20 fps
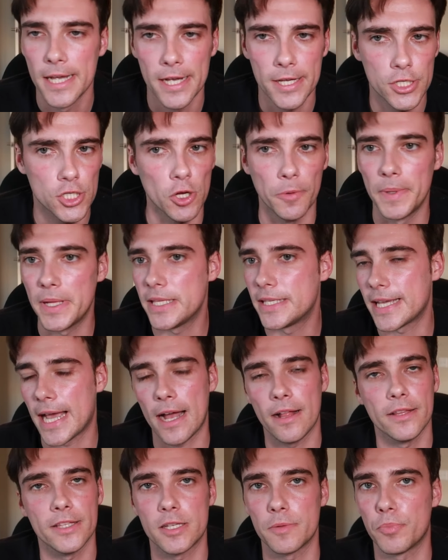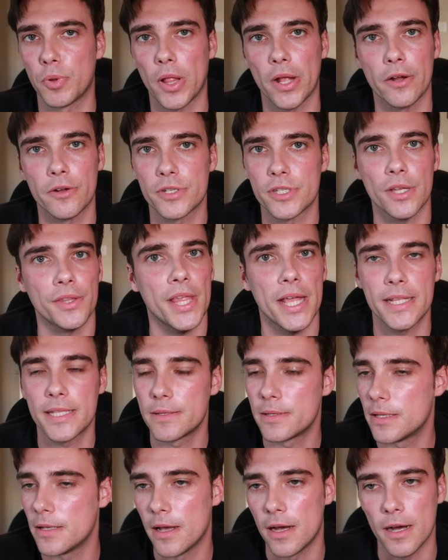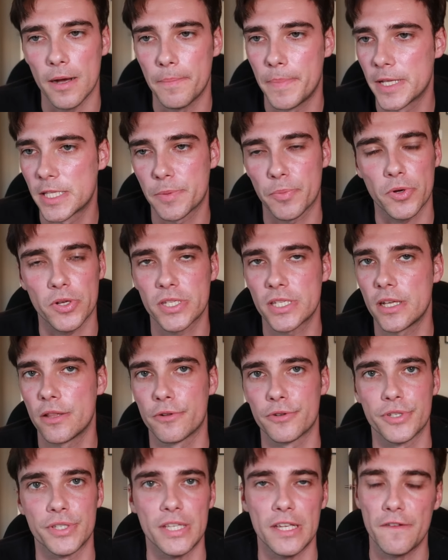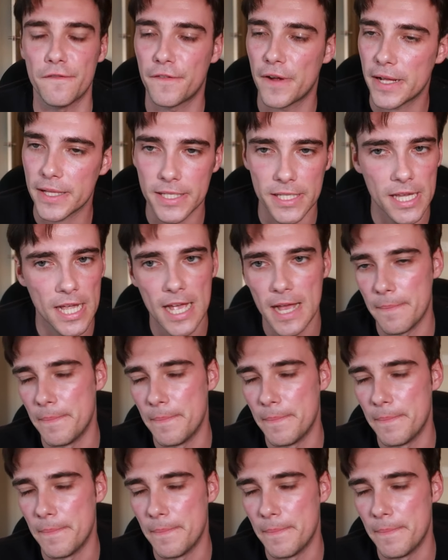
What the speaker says: So many talented players on that Pittsburgh Steelers defense.